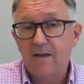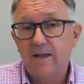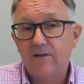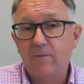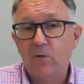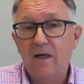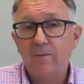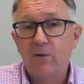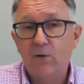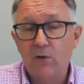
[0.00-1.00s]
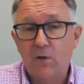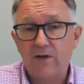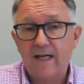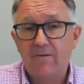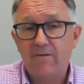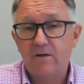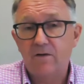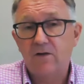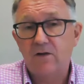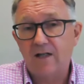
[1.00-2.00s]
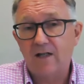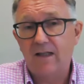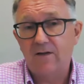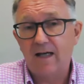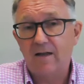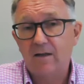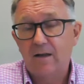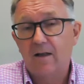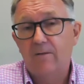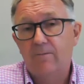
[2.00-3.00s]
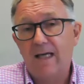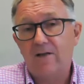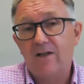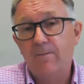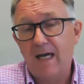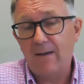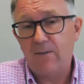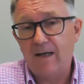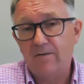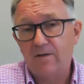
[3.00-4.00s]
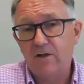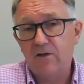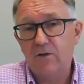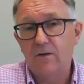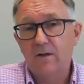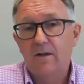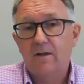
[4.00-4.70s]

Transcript: There's some quite poor quality evidence suggesting that ICSI may be beneficial